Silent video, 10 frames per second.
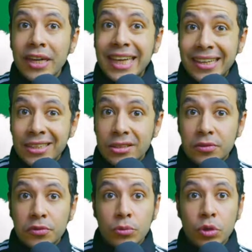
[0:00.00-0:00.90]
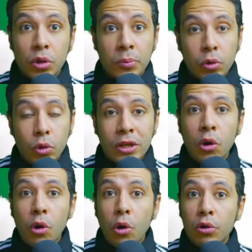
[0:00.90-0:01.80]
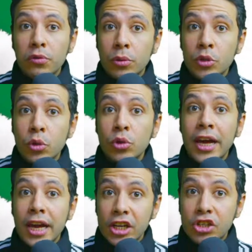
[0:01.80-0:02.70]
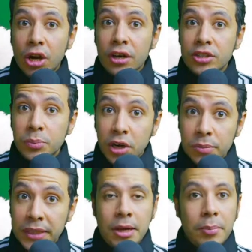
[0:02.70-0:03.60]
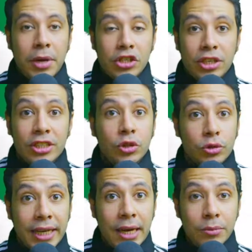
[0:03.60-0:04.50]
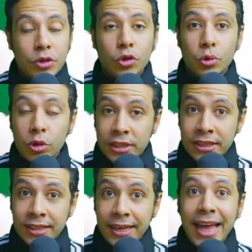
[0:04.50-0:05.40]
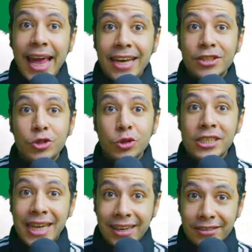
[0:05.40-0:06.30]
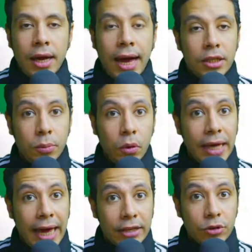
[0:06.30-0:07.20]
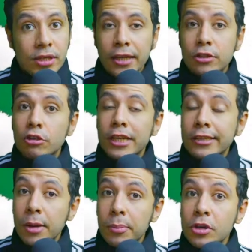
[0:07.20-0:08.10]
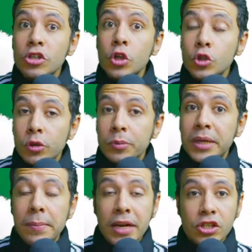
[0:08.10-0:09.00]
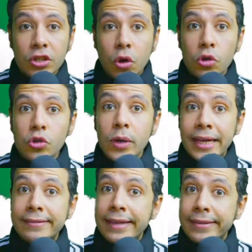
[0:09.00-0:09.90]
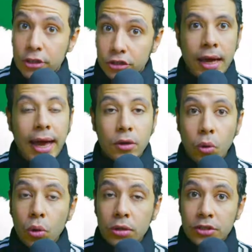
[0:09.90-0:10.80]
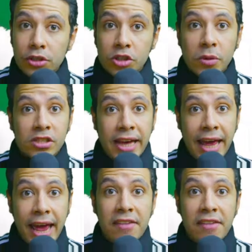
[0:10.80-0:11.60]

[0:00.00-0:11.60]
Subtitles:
a letter from your employer or from your HR department mentioning your name, your work detail, and your salary. And both address and contact numbers should be mentioned also in that letter. And all letters must have